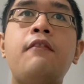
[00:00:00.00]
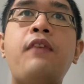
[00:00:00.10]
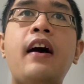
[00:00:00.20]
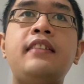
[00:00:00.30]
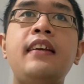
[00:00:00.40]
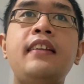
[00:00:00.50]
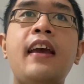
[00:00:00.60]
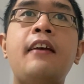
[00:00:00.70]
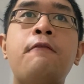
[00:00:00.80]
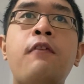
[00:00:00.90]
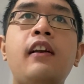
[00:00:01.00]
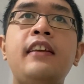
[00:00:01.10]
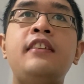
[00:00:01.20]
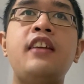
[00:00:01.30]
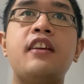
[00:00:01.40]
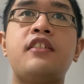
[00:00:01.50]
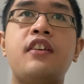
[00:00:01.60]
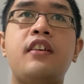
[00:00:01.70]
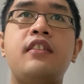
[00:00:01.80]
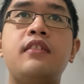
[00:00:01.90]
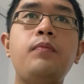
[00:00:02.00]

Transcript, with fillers: fuzzing, and fault injection.